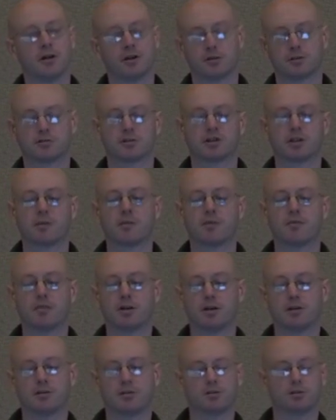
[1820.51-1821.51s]
So some of
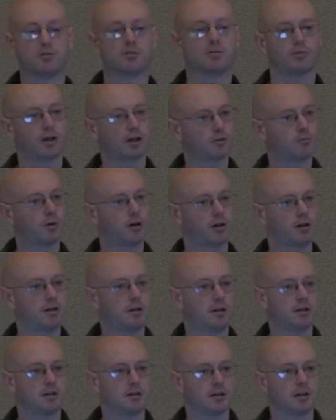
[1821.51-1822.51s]
these do direct
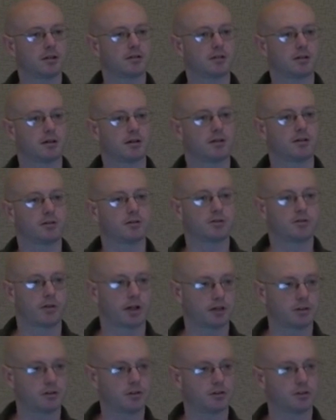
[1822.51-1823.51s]
marketing. They sell
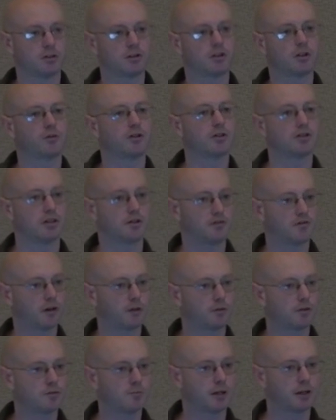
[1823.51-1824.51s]
direct to consumers at
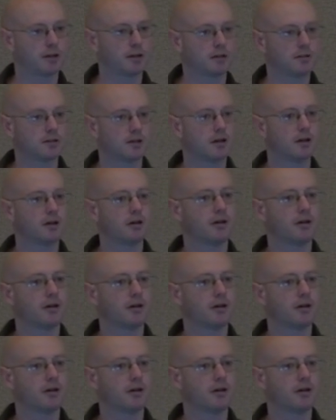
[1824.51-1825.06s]
farmers markets.